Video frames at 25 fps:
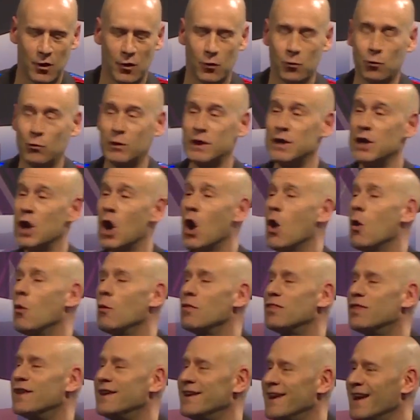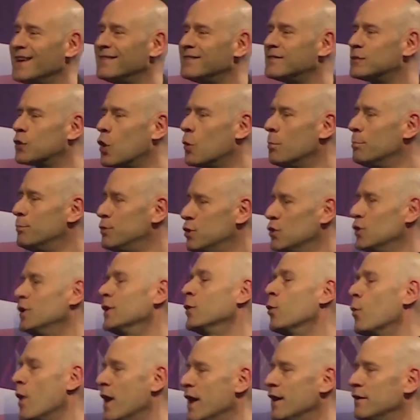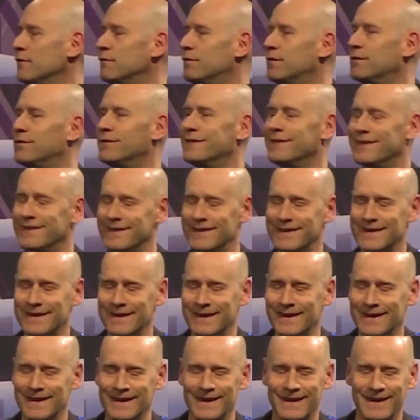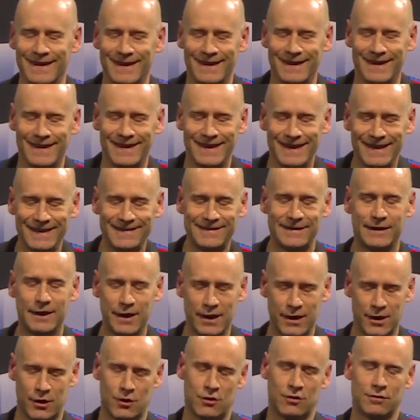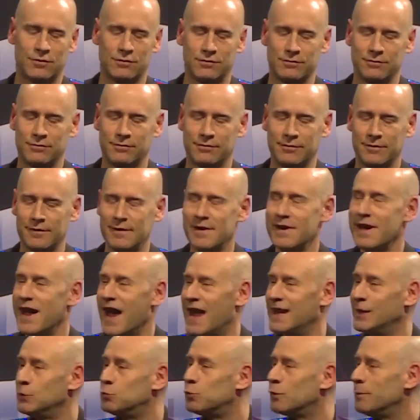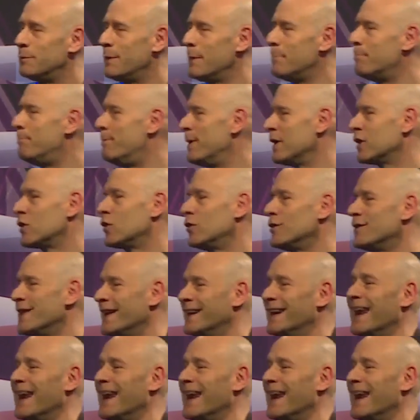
We know the next computing wave is here, and it will be bigger than